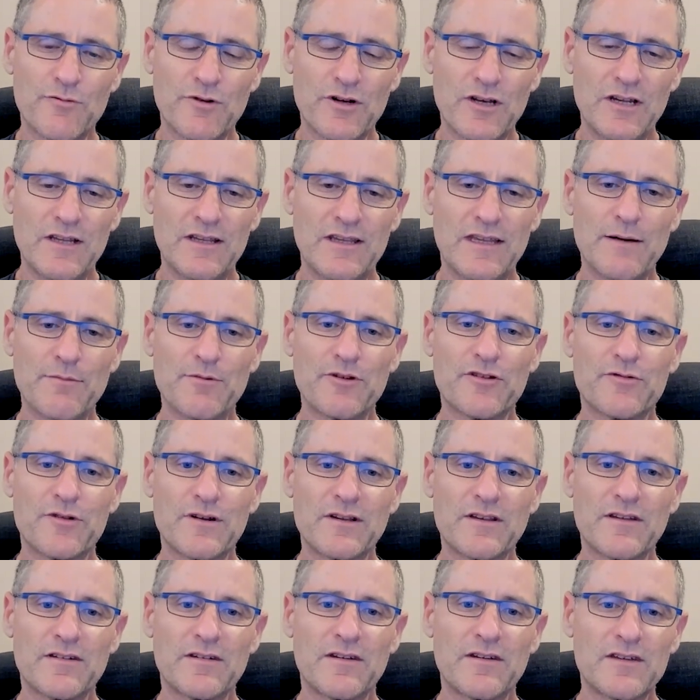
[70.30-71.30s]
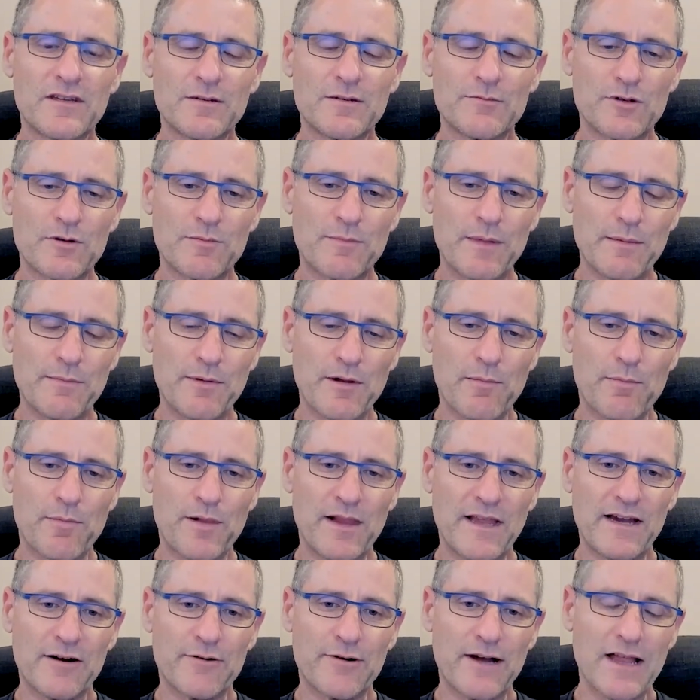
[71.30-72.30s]
when we demonstrate the system or people
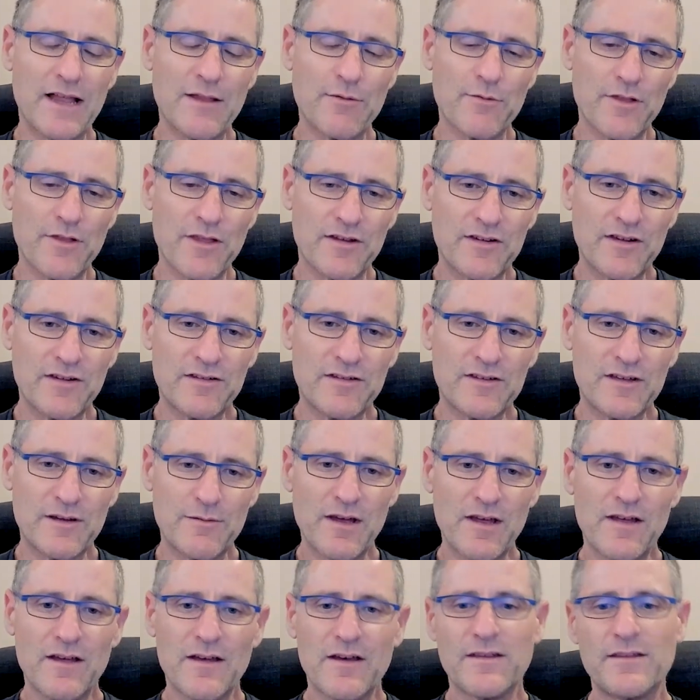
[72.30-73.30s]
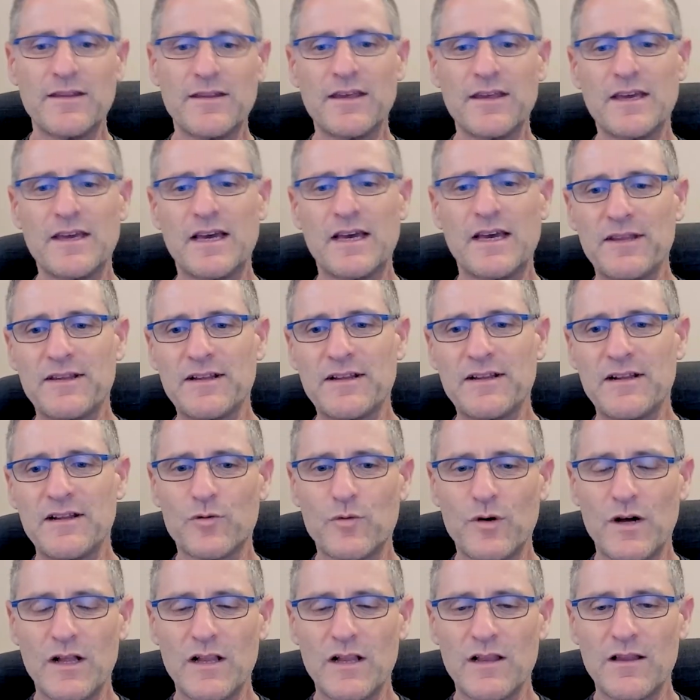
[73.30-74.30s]
play around with the system, they come and tell us,
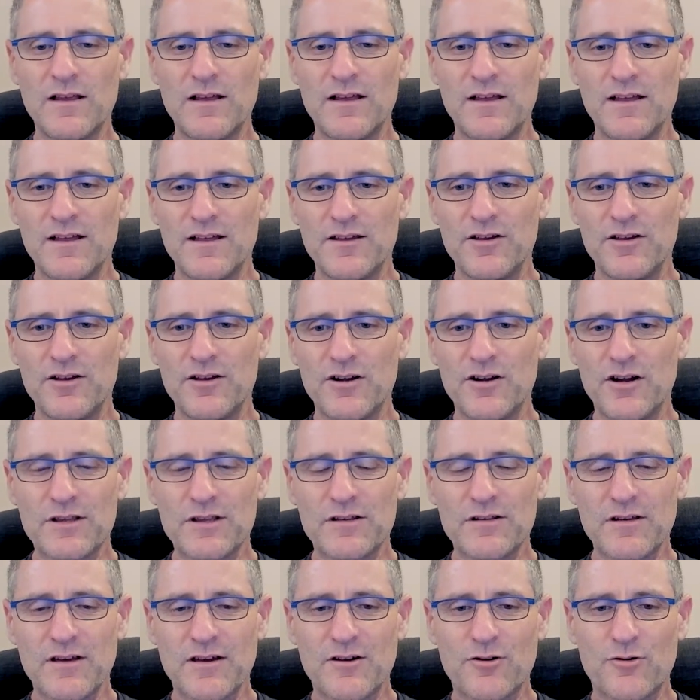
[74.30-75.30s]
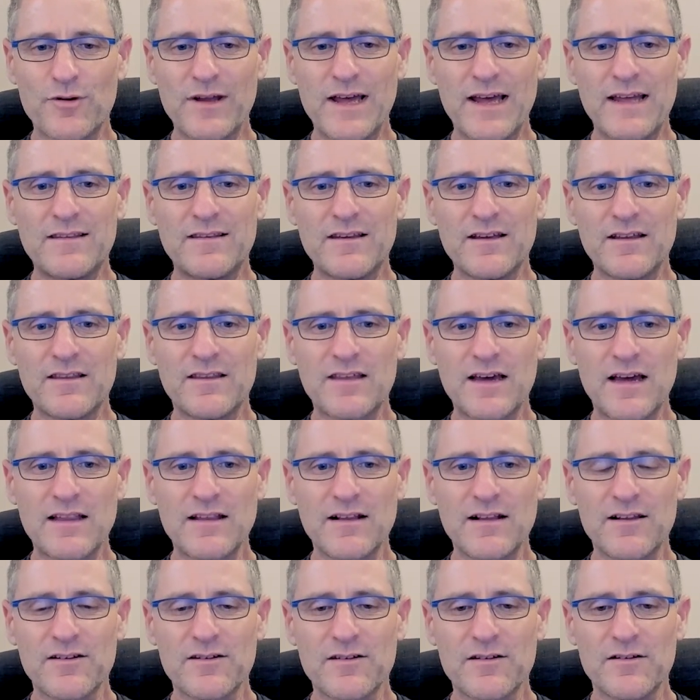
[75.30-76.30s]
well, you know what, creating
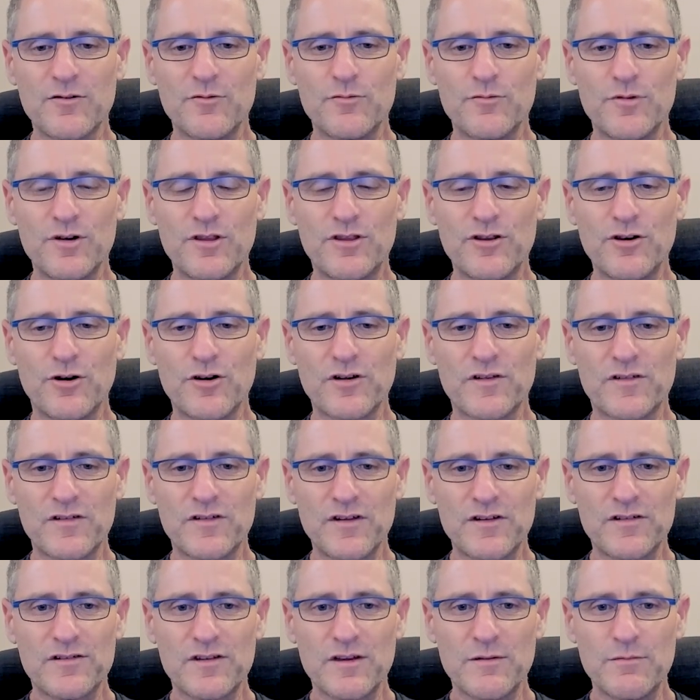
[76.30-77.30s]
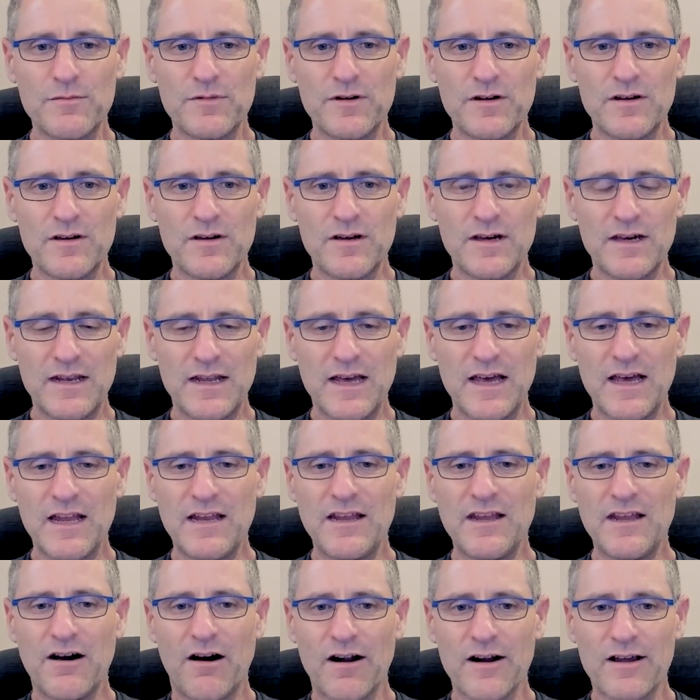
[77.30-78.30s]
tunnels with your system in
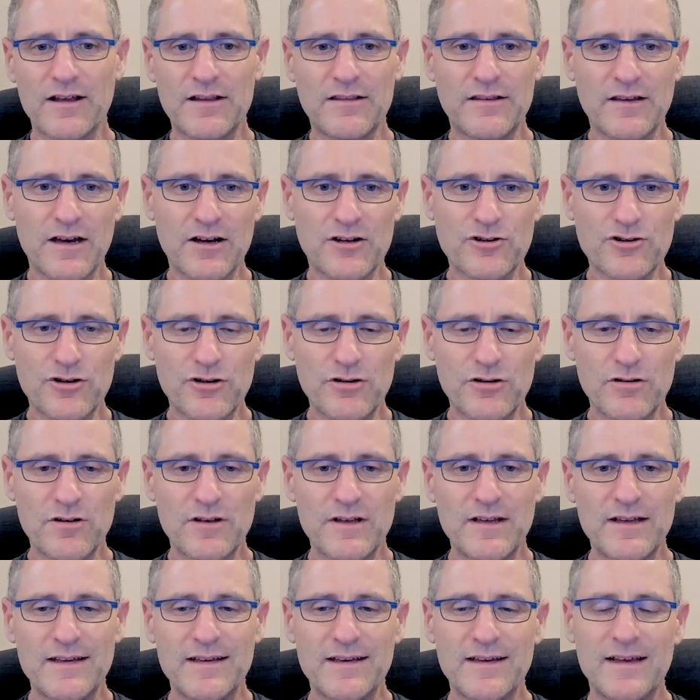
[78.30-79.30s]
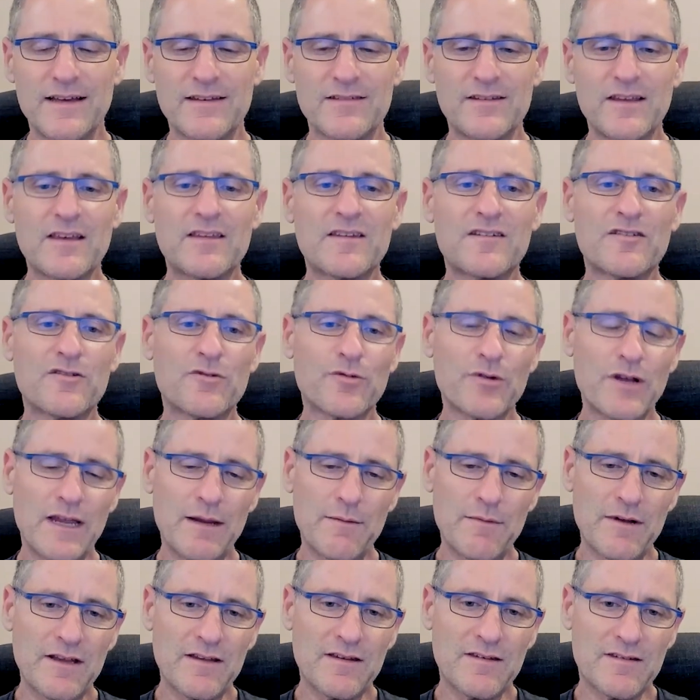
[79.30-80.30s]
any architecture is
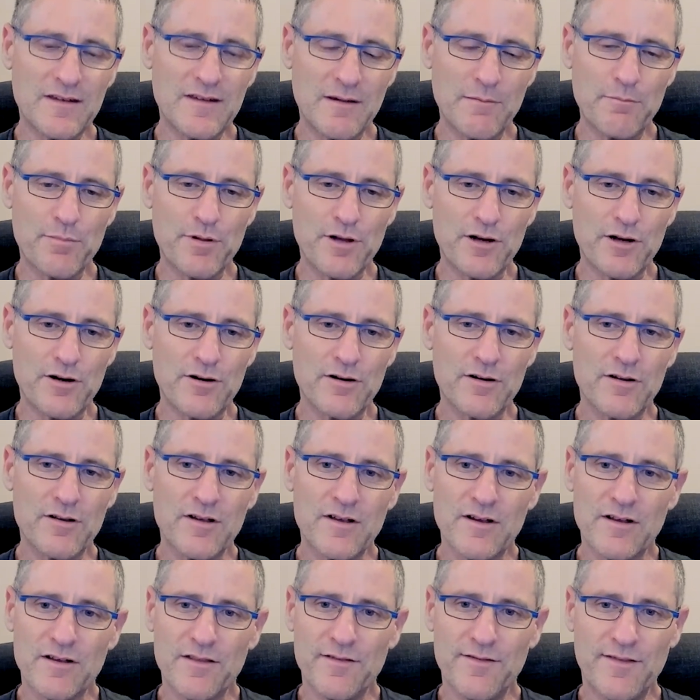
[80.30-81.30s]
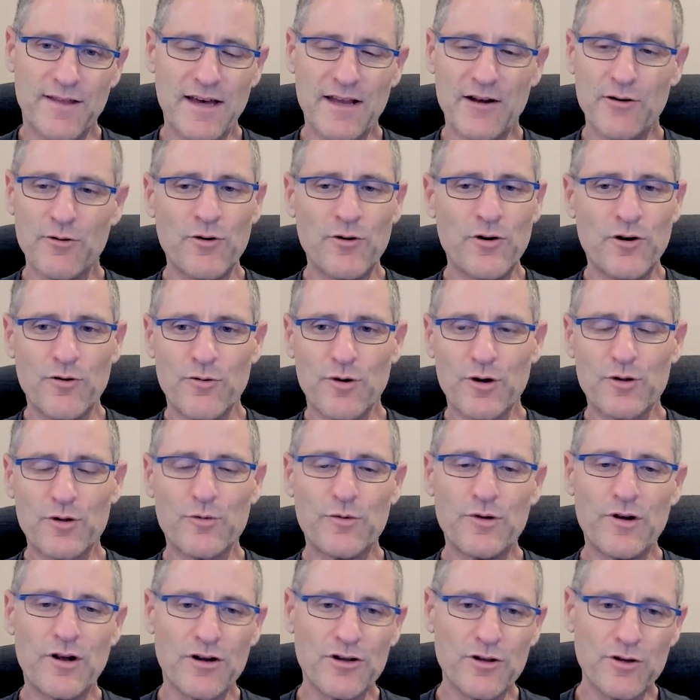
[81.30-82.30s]
extremely simpler than what
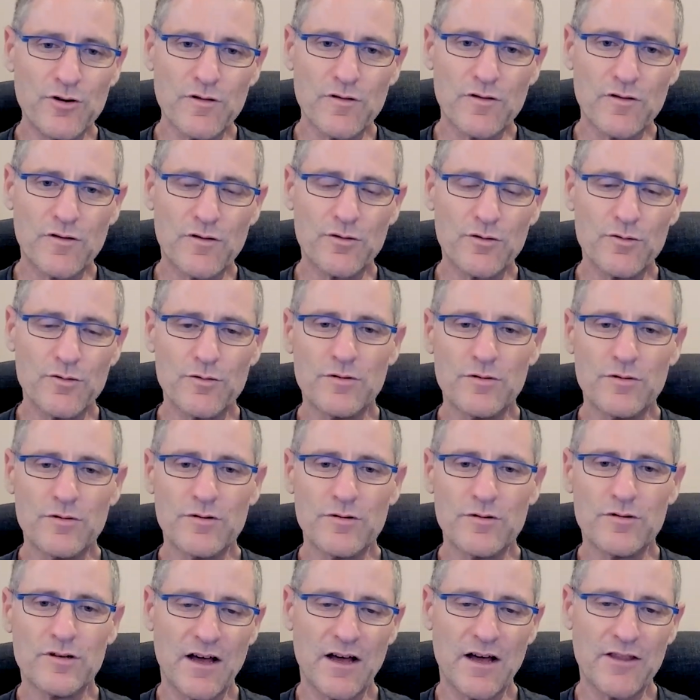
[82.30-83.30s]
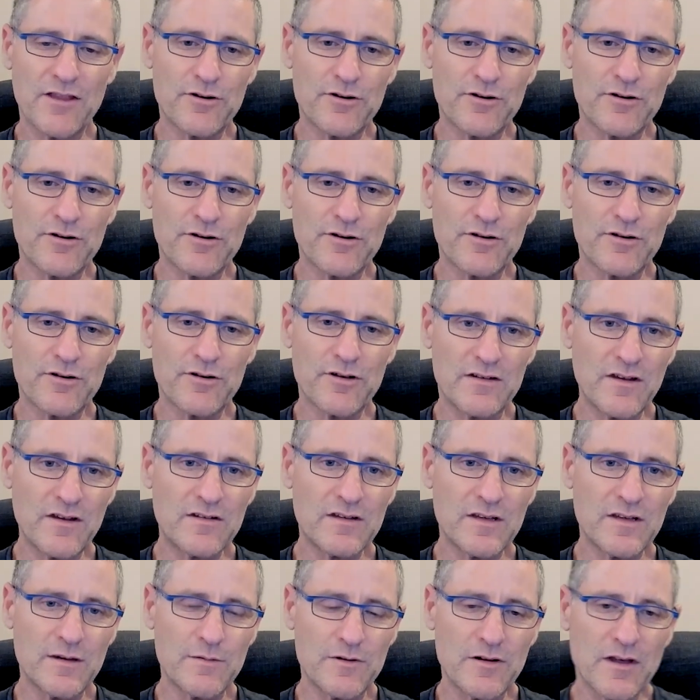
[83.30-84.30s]
we are used to in other
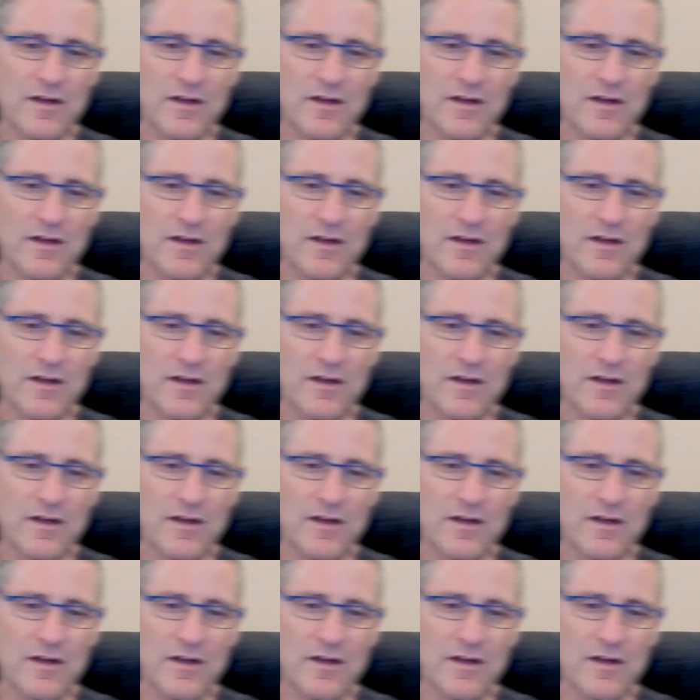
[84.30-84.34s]
systems.